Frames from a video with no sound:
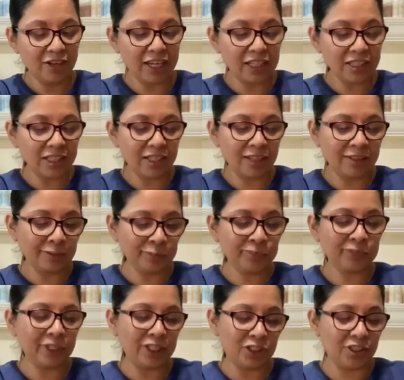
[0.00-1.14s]
Okay, see,
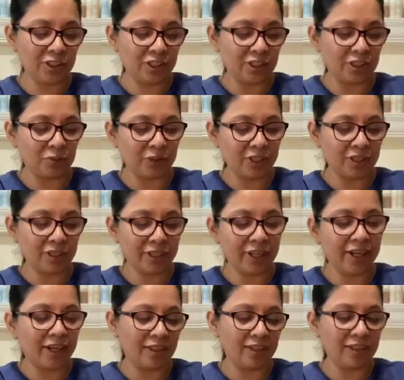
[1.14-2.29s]
I should have stuck with this.
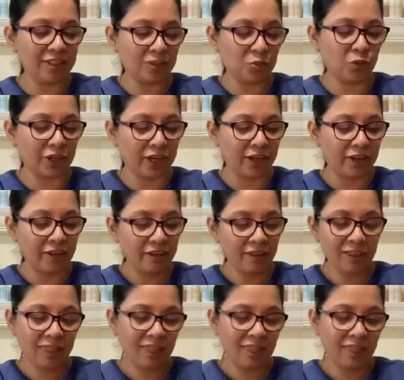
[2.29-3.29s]
Yeah, it's working.